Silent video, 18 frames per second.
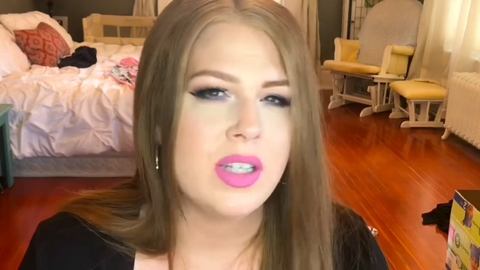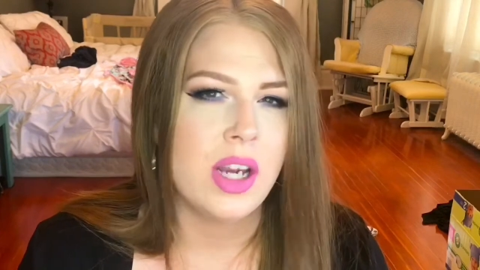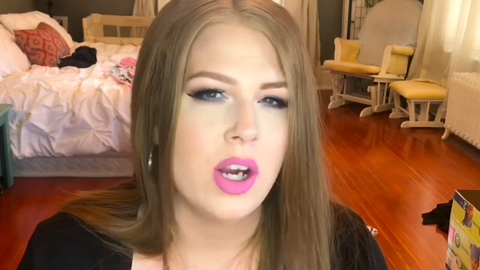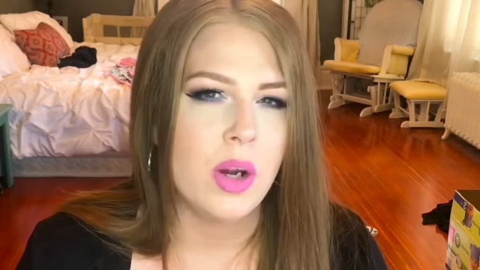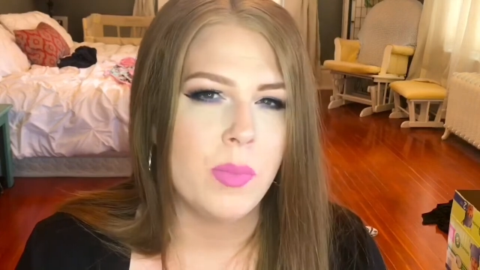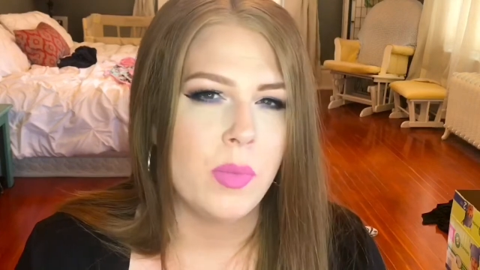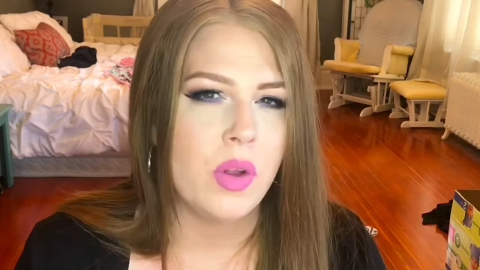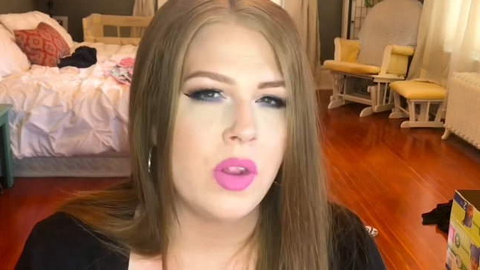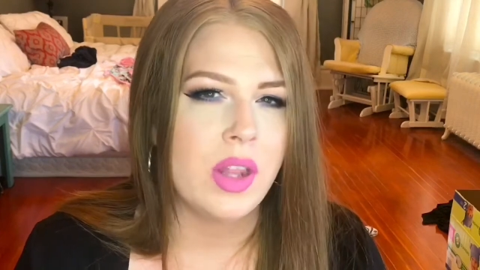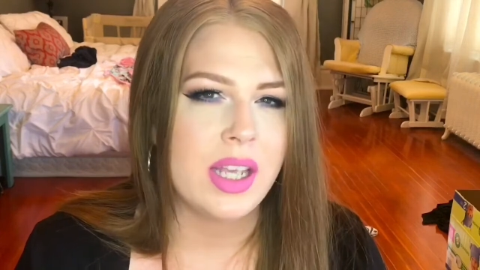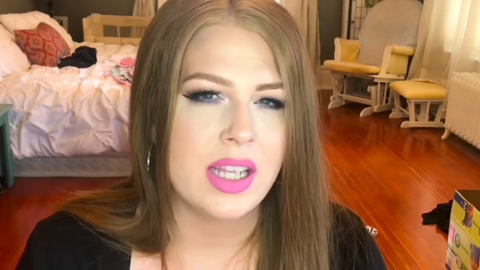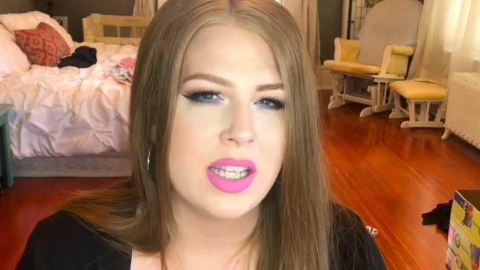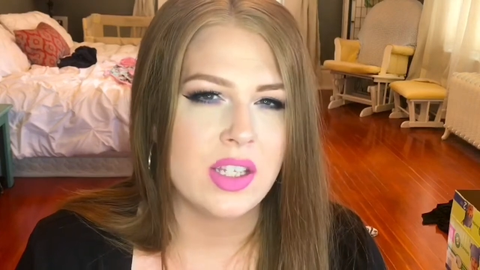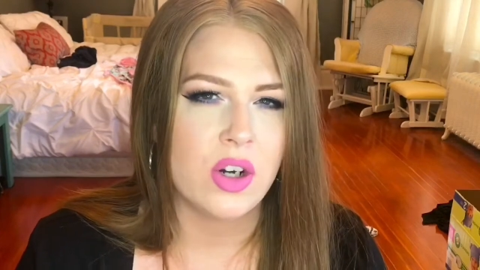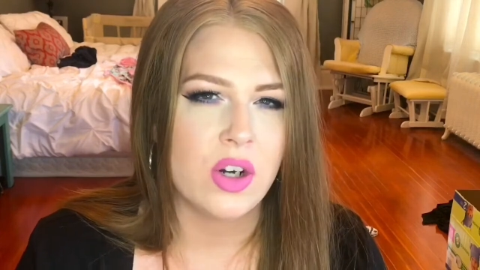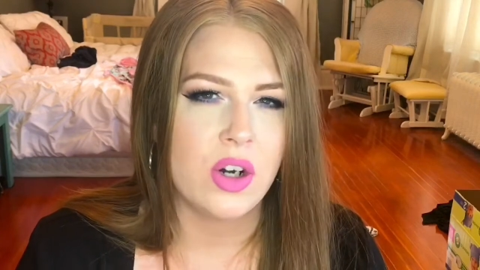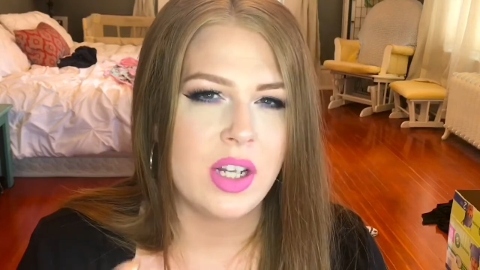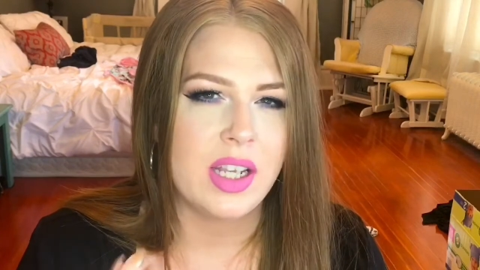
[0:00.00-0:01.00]
terrible. Like it
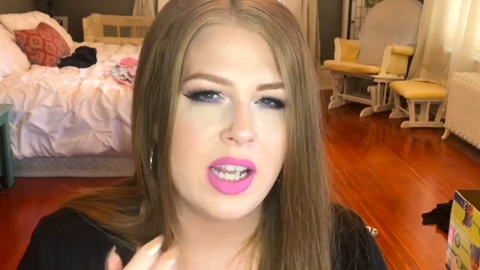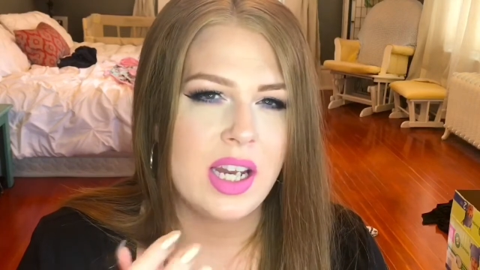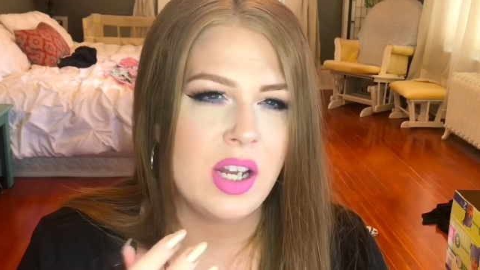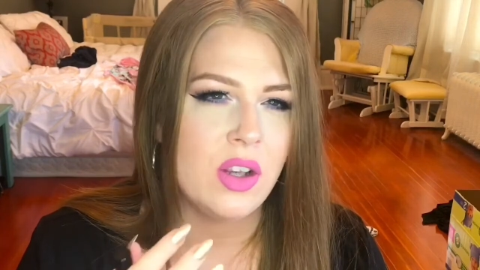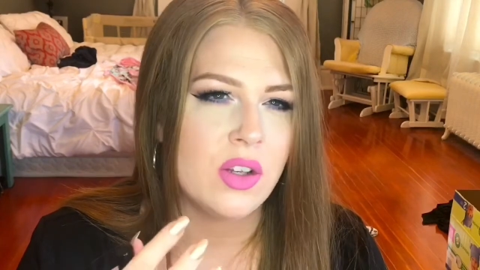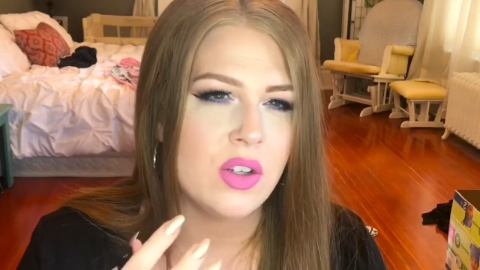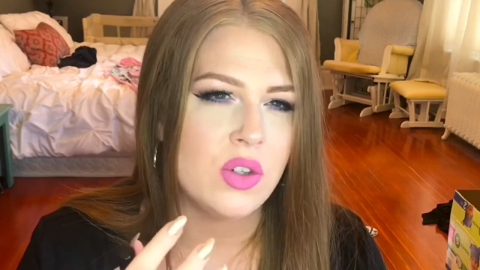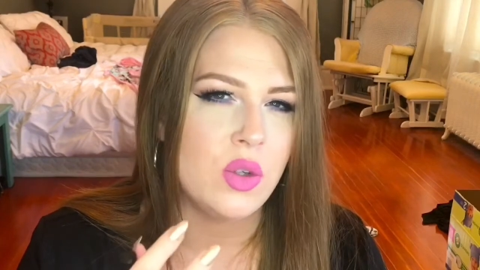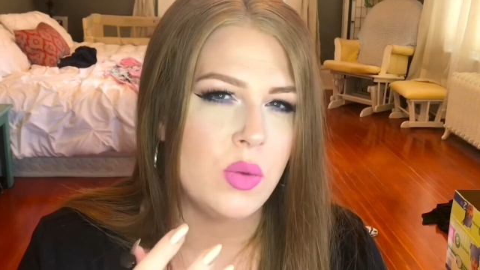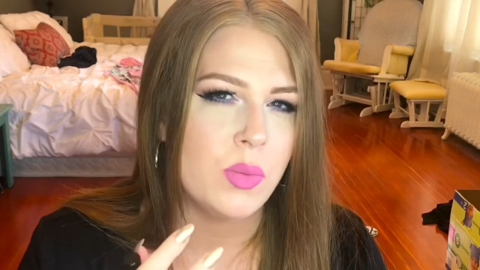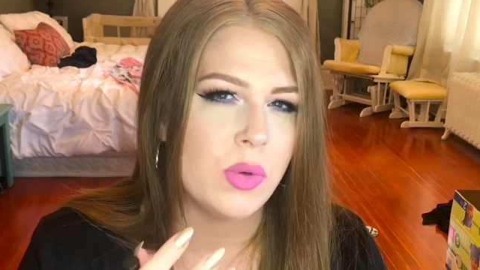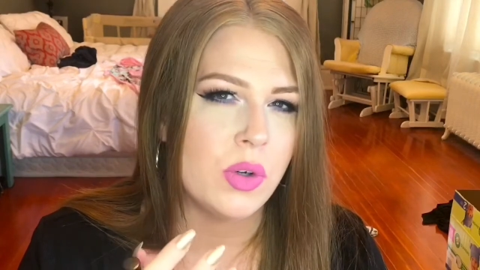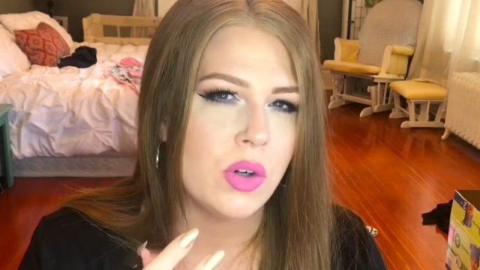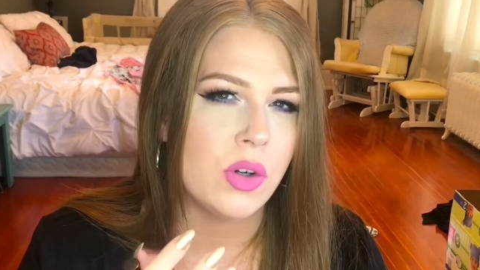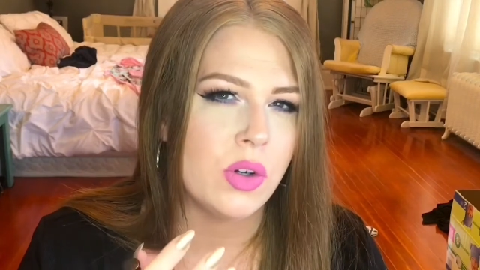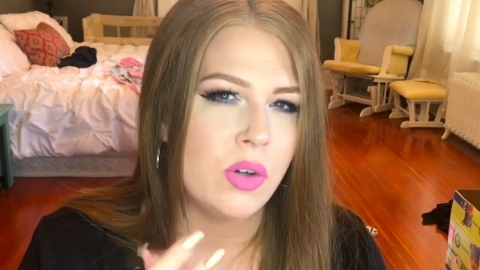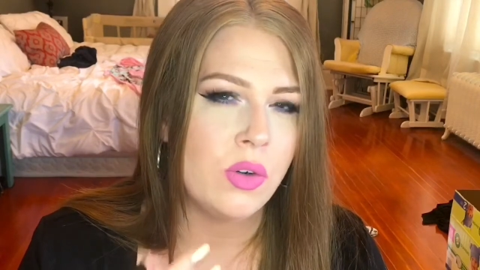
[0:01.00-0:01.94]
started getting super